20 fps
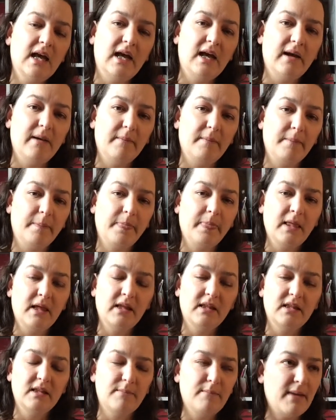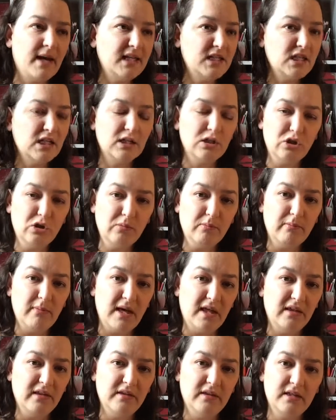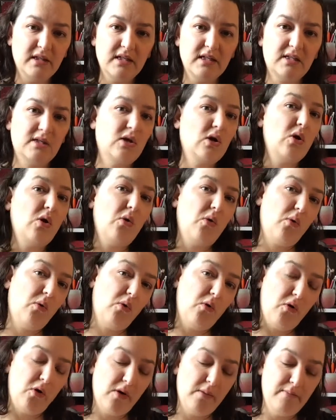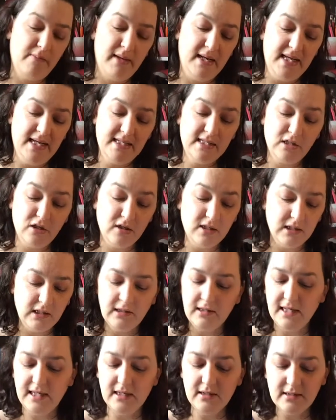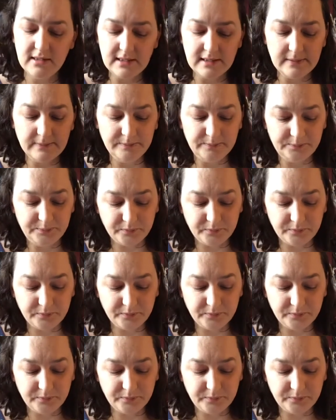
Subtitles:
the magic loop method, or mini circular needles.